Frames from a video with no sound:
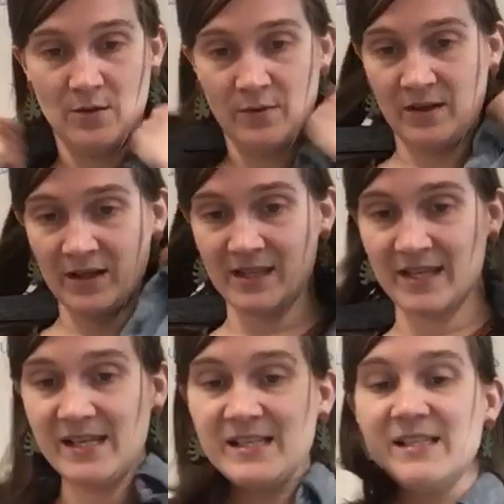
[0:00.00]
Will you look at
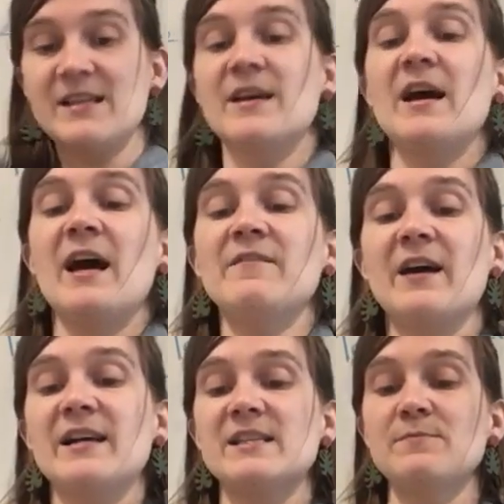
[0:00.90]
this? I've
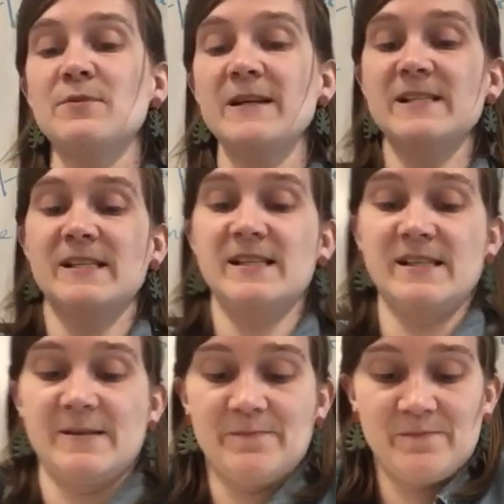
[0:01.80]
got some
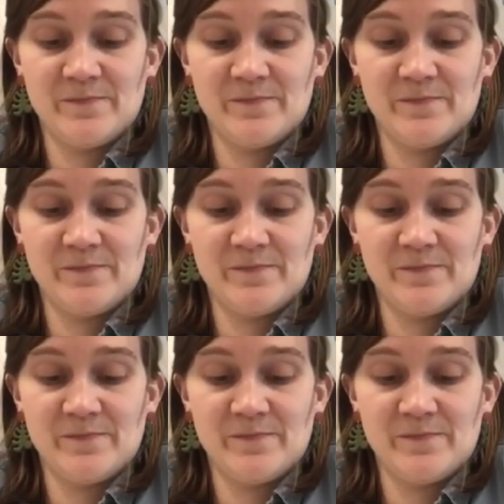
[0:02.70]
presents.